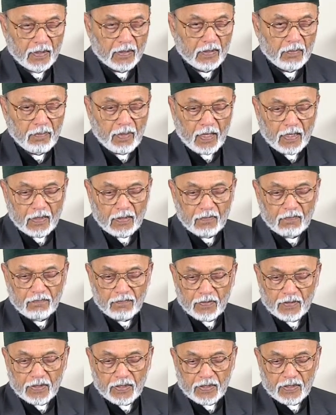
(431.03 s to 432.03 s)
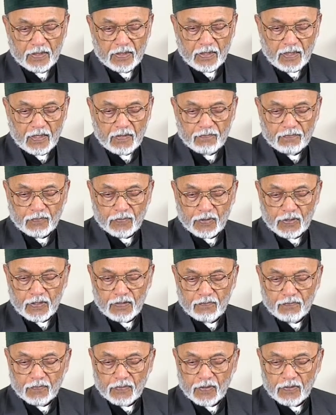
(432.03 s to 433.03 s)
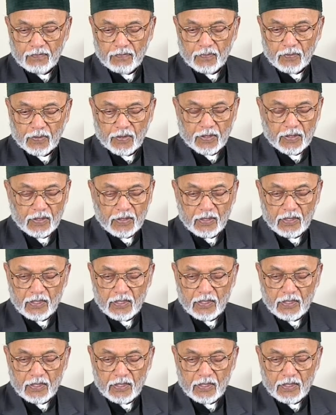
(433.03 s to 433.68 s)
The Battle of Varna in 1444